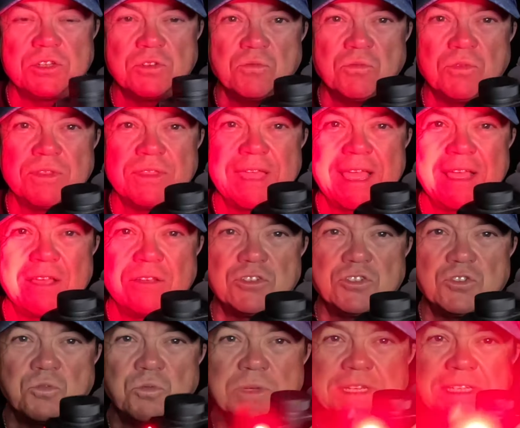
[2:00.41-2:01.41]
without
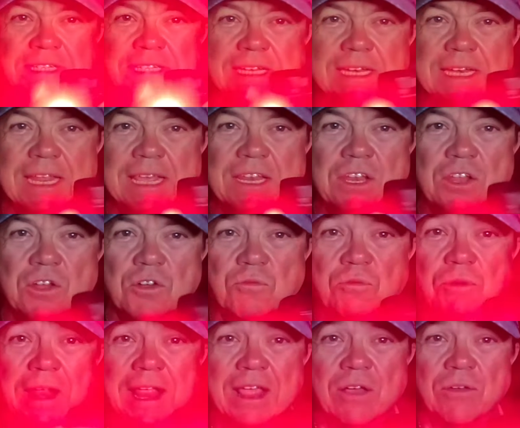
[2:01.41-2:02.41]
twisting it
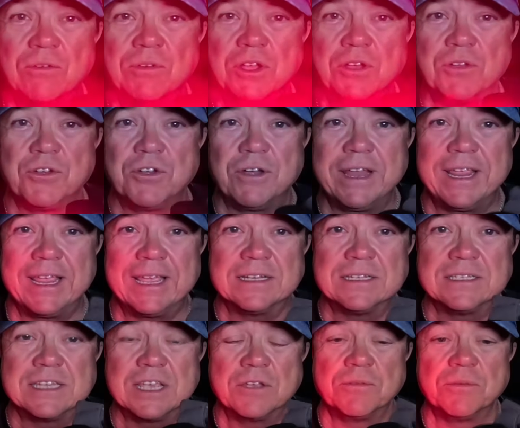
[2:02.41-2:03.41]
around on your
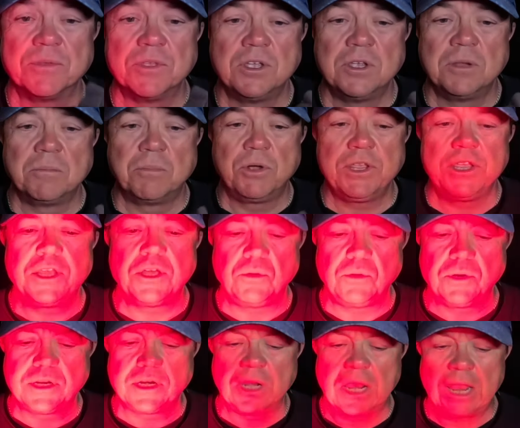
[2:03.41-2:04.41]
head. So pretty
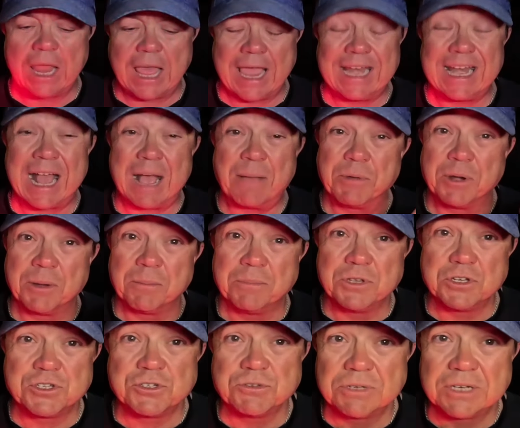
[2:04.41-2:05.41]
cool little light. I'm going to
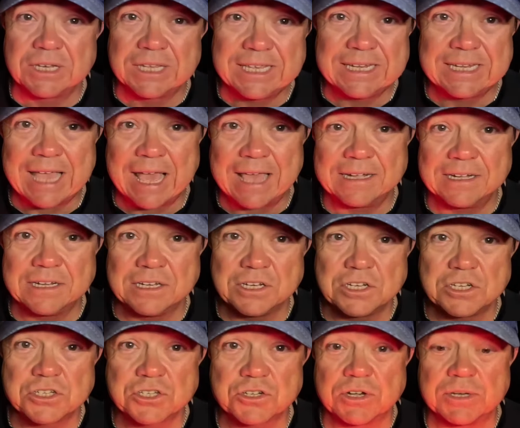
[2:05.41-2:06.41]
put you a link down in the
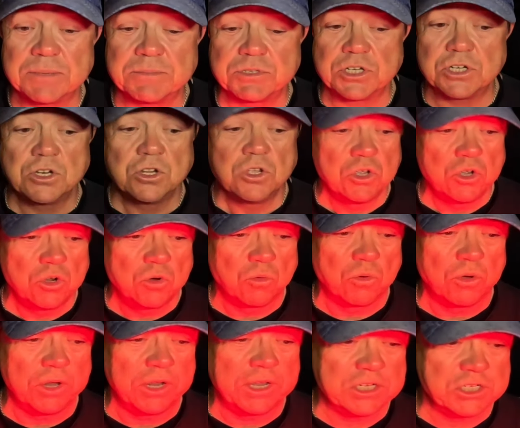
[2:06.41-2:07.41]
description
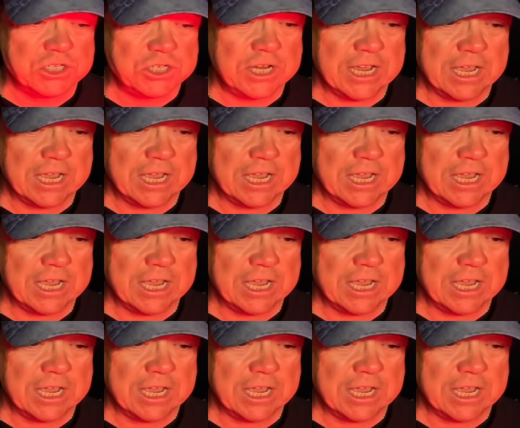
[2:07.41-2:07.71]
where you can check